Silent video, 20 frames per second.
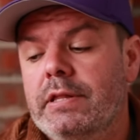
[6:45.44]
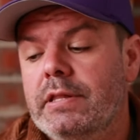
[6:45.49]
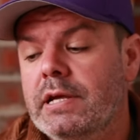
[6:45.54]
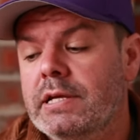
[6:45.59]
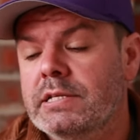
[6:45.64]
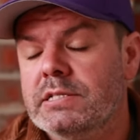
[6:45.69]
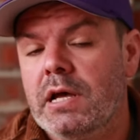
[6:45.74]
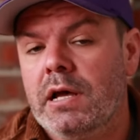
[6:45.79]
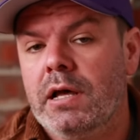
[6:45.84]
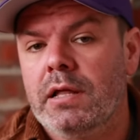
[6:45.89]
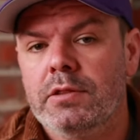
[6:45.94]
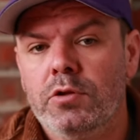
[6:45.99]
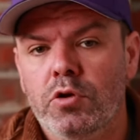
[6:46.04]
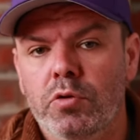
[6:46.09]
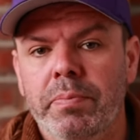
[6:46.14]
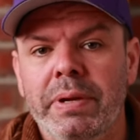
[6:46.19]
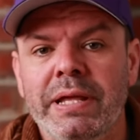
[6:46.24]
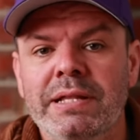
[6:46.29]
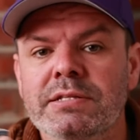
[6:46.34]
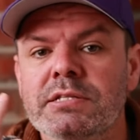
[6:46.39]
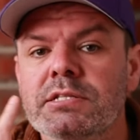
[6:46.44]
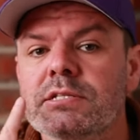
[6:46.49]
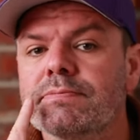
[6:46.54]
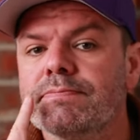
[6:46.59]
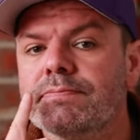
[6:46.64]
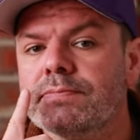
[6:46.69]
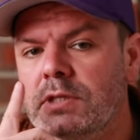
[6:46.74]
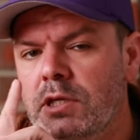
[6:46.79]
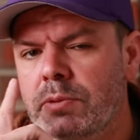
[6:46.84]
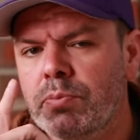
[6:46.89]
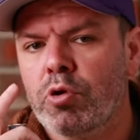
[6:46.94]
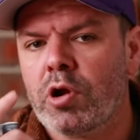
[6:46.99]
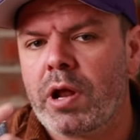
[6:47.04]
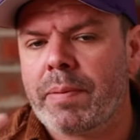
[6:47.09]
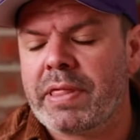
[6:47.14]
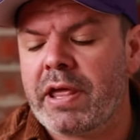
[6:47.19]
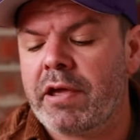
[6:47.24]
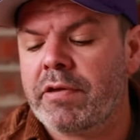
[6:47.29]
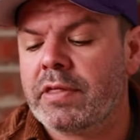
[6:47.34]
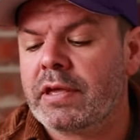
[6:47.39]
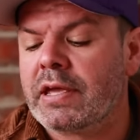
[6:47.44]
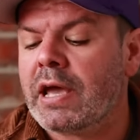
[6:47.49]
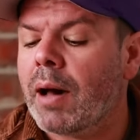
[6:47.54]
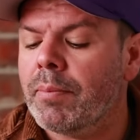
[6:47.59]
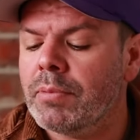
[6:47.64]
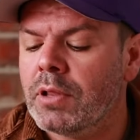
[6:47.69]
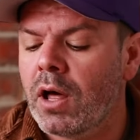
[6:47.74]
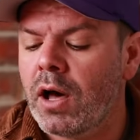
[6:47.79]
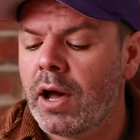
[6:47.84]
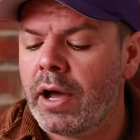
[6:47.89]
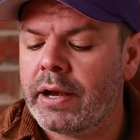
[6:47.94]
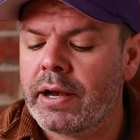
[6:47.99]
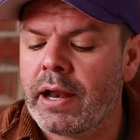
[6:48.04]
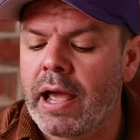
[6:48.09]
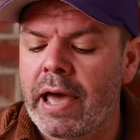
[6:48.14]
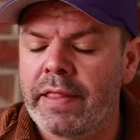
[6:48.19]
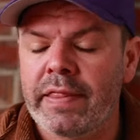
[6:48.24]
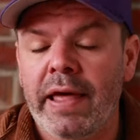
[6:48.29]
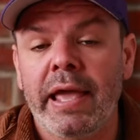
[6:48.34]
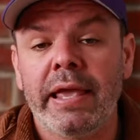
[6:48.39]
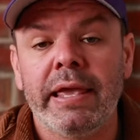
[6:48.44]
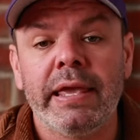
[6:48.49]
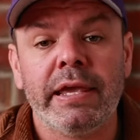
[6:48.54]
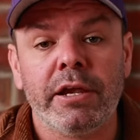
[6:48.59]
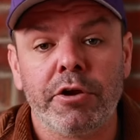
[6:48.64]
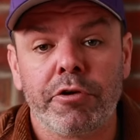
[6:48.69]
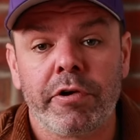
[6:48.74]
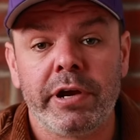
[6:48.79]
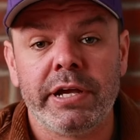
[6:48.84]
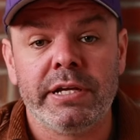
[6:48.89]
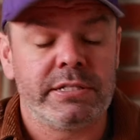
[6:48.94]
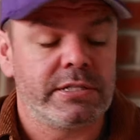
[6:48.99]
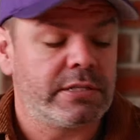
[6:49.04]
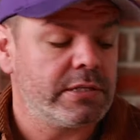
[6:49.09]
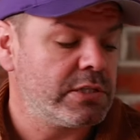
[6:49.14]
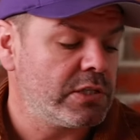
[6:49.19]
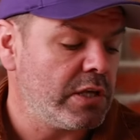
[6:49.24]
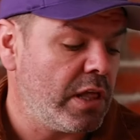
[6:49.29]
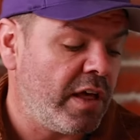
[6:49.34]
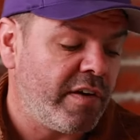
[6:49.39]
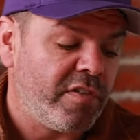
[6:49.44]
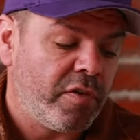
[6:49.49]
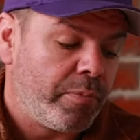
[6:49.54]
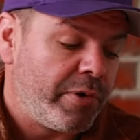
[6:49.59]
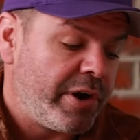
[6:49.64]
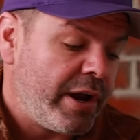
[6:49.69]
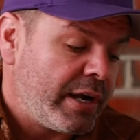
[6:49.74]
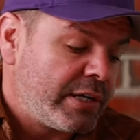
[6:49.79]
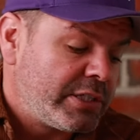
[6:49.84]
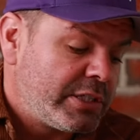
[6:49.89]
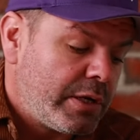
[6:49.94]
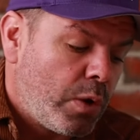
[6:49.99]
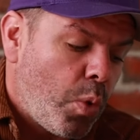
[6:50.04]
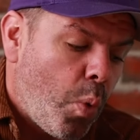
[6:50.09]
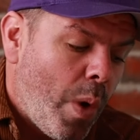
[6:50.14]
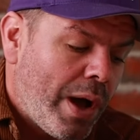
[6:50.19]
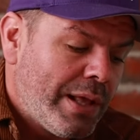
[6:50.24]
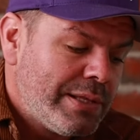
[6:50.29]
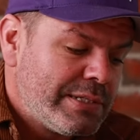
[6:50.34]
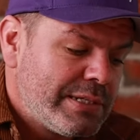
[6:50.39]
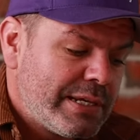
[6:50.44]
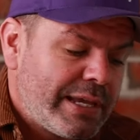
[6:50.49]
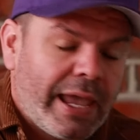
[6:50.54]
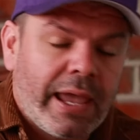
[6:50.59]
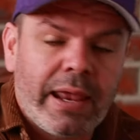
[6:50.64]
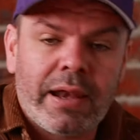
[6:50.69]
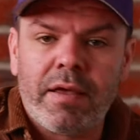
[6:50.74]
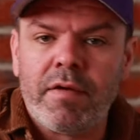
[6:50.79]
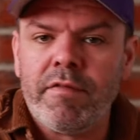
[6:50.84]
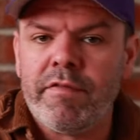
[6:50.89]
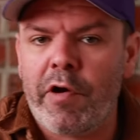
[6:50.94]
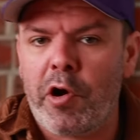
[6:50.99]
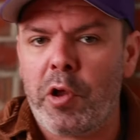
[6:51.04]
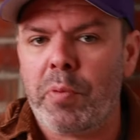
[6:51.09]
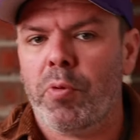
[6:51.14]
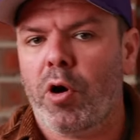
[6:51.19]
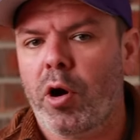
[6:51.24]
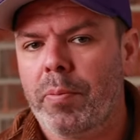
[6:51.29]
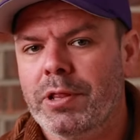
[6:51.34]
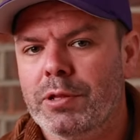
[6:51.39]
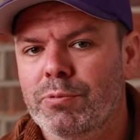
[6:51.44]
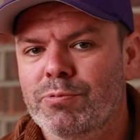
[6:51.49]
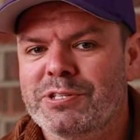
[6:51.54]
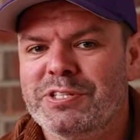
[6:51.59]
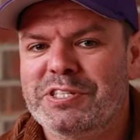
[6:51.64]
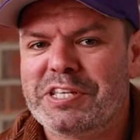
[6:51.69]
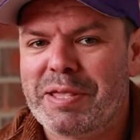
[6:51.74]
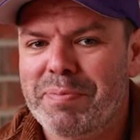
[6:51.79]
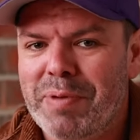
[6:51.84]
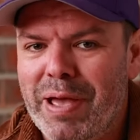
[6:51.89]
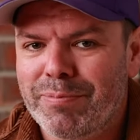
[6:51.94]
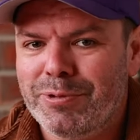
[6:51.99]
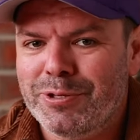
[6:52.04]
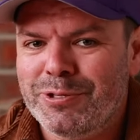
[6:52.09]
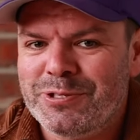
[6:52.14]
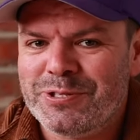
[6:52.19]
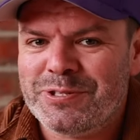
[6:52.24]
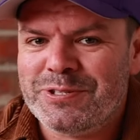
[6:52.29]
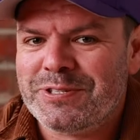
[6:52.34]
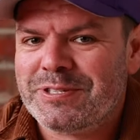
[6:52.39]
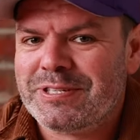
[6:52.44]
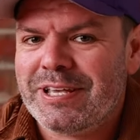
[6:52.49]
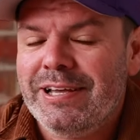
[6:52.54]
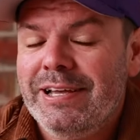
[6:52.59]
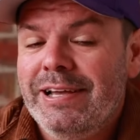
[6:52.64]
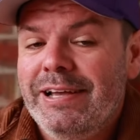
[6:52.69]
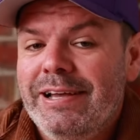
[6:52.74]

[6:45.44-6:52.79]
These are little mints you put up there at the gum line and they increase saliva production. Once again, very popular with CPAP users.